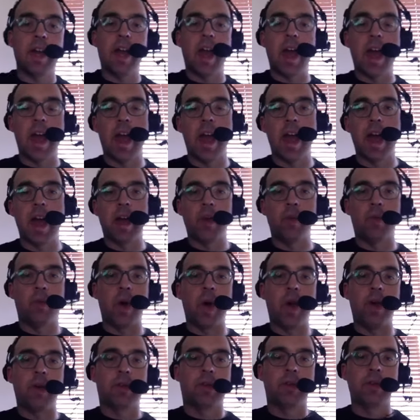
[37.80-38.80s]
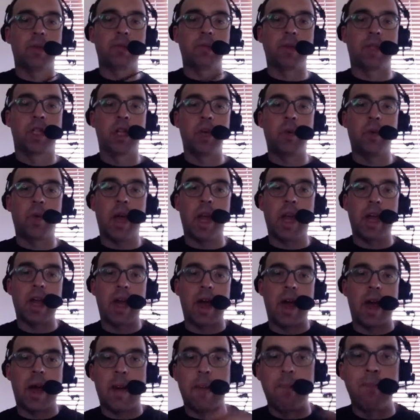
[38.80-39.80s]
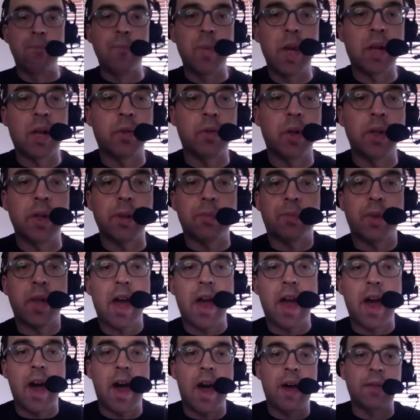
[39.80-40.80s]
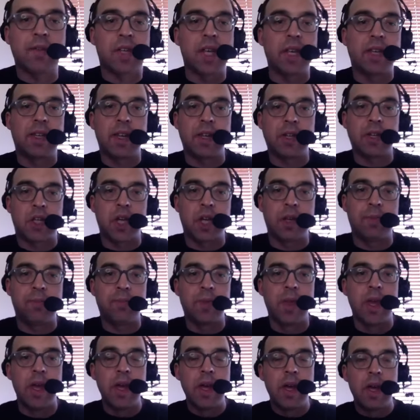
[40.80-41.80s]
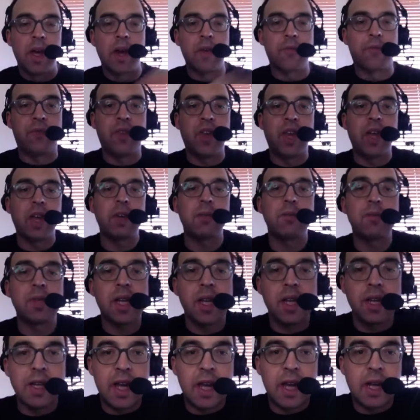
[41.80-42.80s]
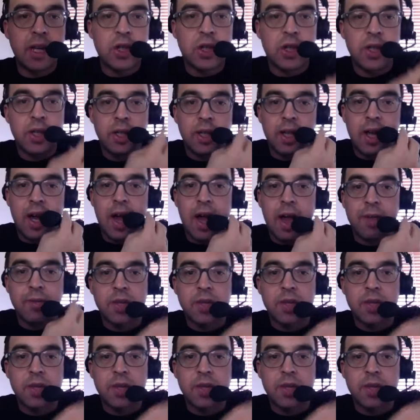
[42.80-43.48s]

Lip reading: and welcome to a middle of the playoffs edition of Flames Nation Live.